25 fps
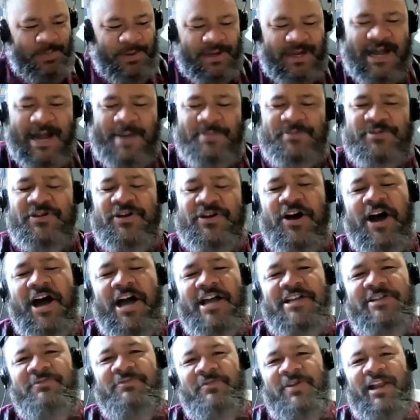Big ups,
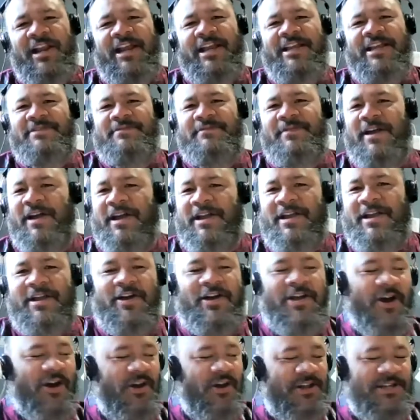guys. Really, I
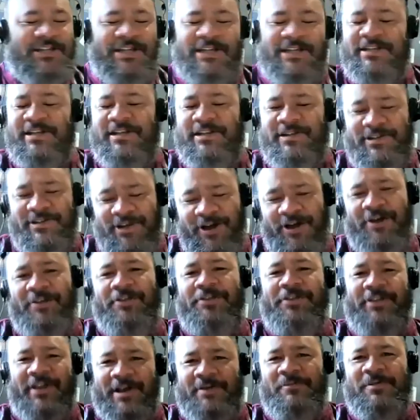honestly did
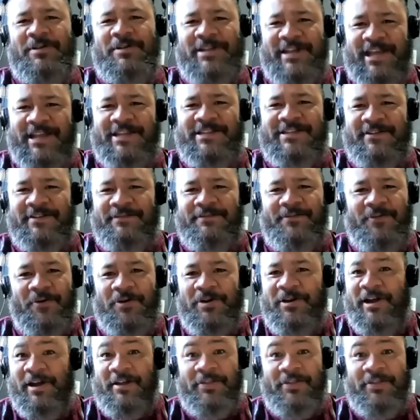not think we'd get to 40.